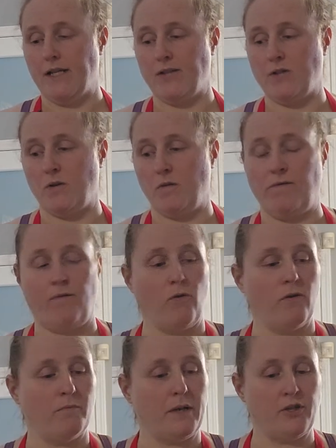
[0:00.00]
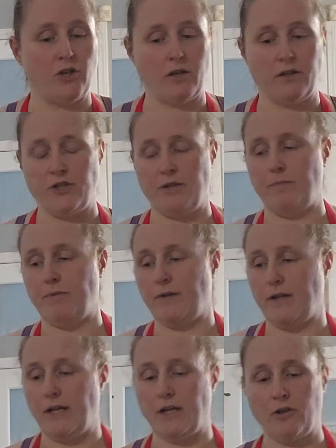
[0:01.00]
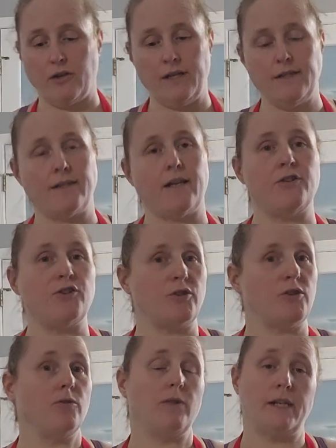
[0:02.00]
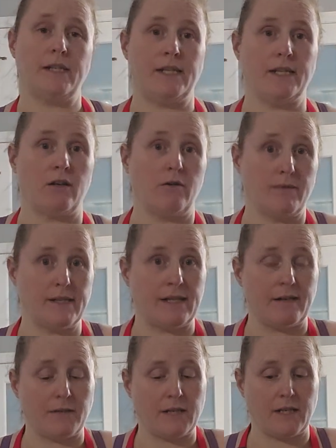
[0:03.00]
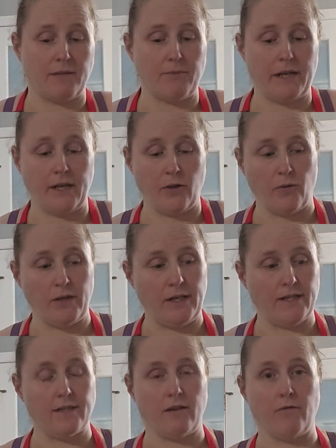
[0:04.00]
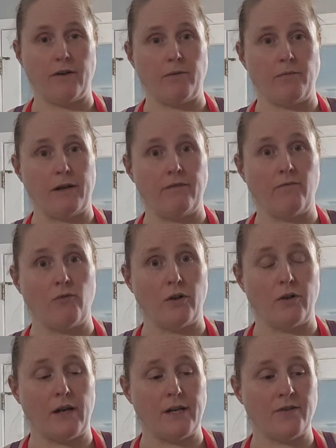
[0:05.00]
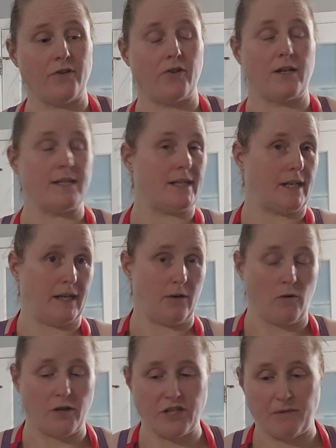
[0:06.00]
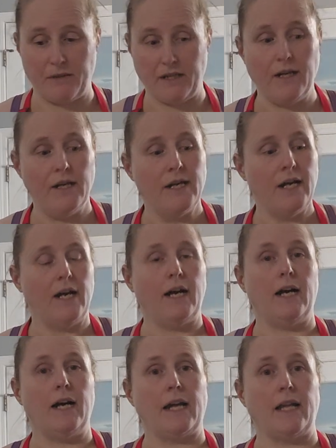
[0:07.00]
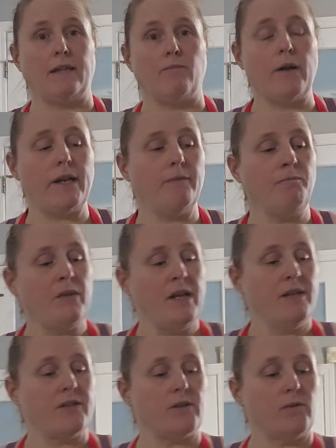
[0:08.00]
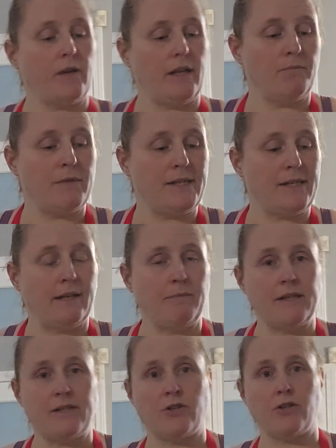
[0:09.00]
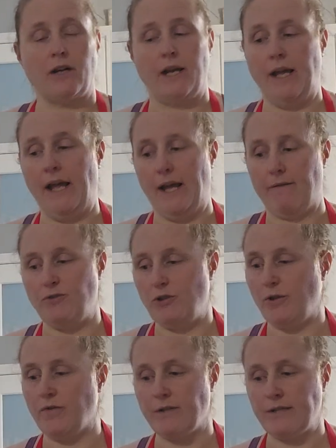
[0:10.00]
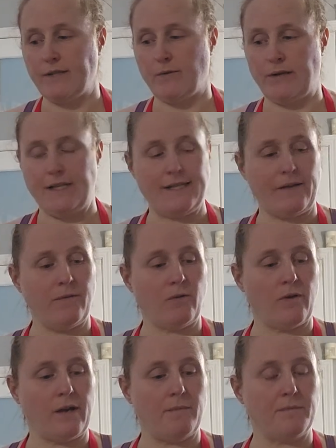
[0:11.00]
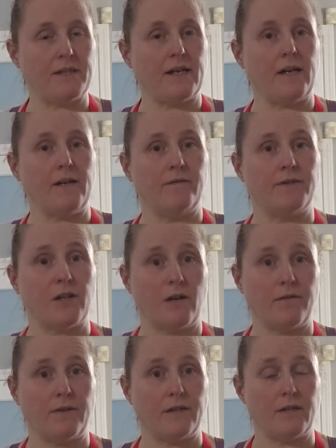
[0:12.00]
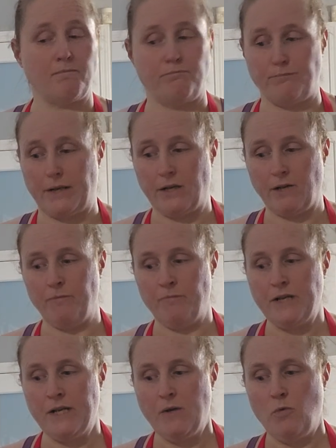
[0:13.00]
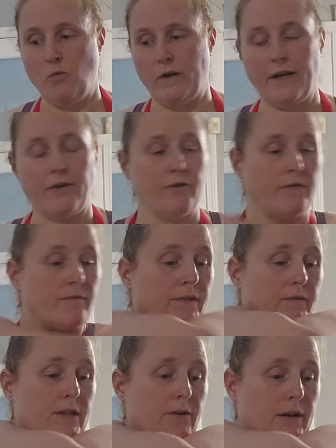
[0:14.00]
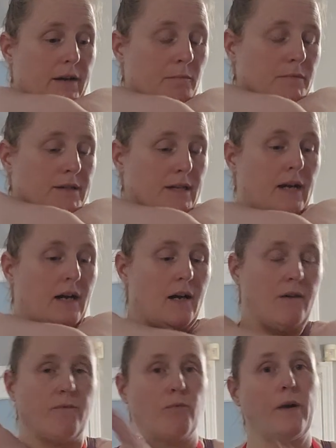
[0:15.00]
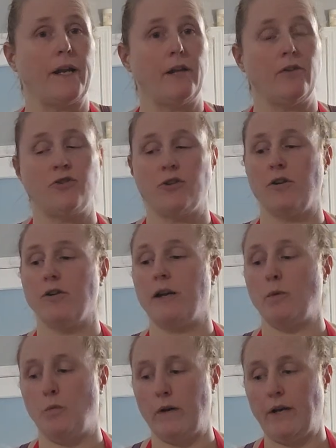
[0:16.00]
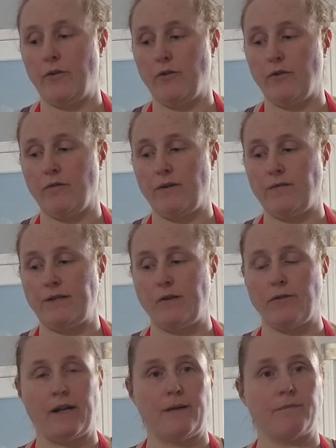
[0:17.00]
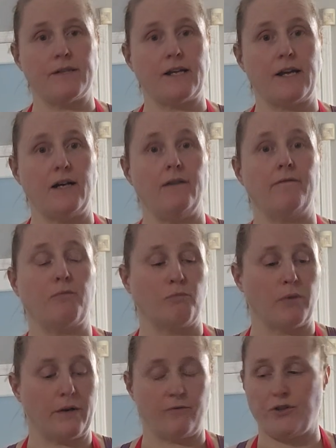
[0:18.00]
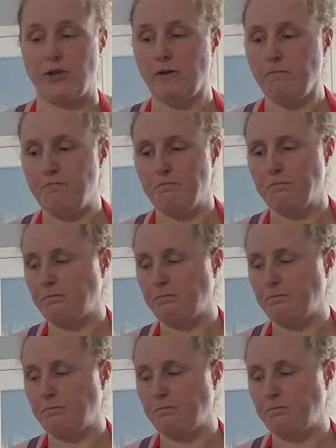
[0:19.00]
So for my chocolate chip cookies, as you know, I tend to always get my ingredients already ready for you guys, so you're not sitting here watching me get them ready. So in my stand mixer, I have 227 grams of softened butter, 150 grams of regular sugar, and 150 grams of brown sugar.